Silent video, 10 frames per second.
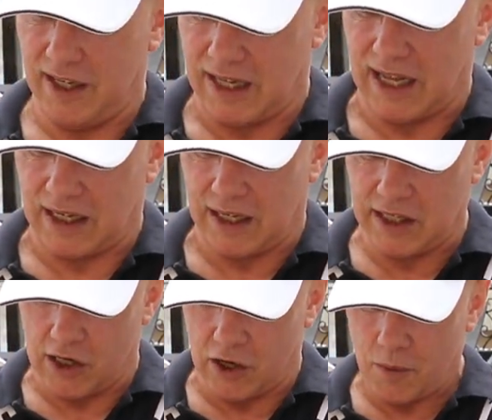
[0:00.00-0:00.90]
and that, like,
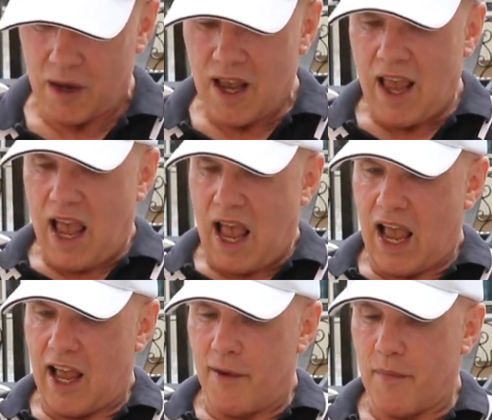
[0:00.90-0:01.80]
you know.
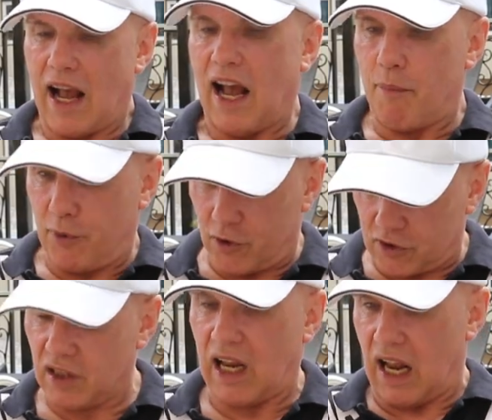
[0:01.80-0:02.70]

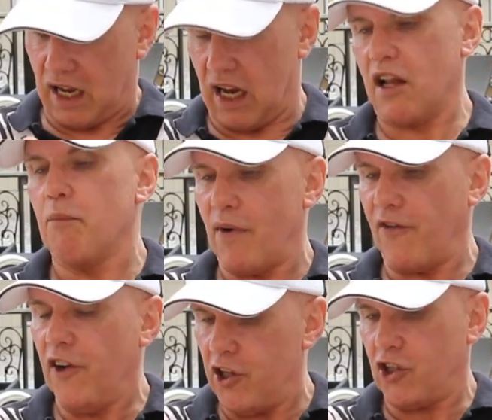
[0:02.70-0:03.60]
But my
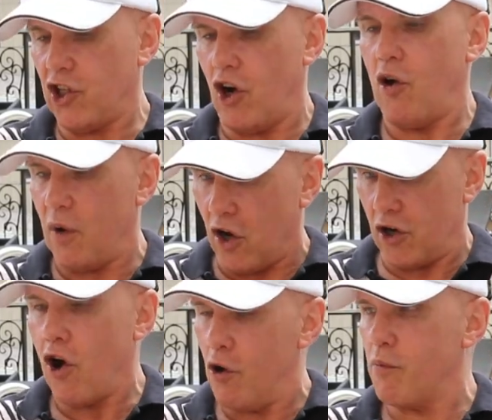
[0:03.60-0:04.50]
first show on
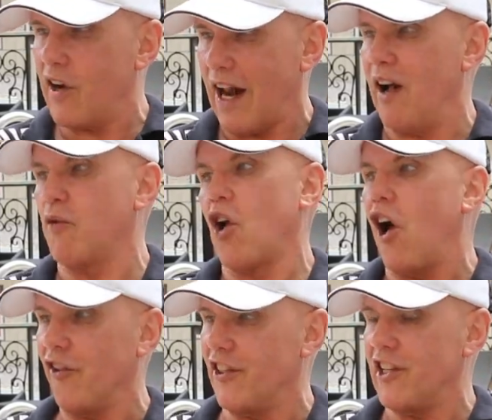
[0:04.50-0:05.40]
home ground on the